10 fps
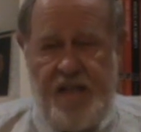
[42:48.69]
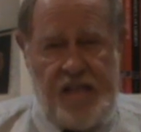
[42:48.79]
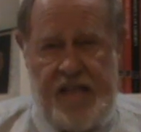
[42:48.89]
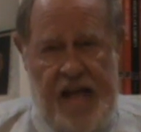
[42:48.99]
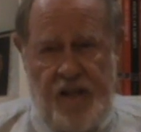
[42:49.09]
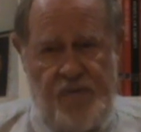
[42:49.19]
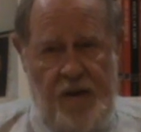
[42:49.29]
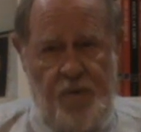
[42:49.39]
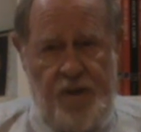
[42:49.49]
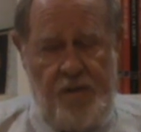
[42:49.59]

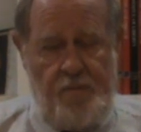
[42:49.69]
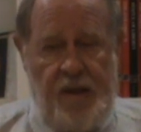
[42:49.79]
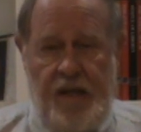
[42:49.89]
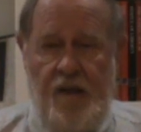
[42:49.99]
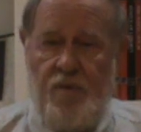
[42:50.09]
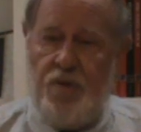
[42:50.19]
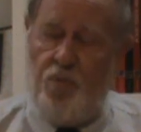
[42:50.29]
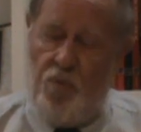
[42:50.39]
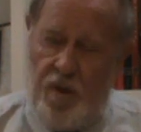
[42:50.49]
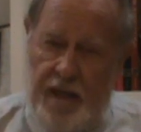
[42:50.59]
dissatisfied with it, but he was
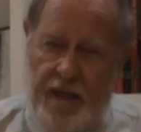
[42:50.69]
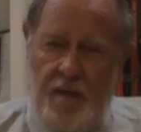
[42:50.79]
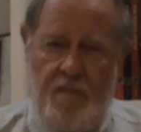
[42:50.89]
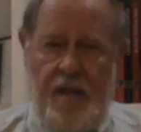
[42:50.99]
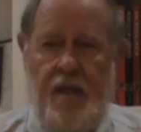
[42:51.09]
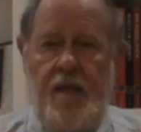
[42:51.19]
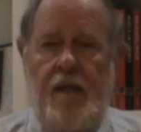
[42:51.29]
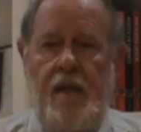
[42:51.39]
really committed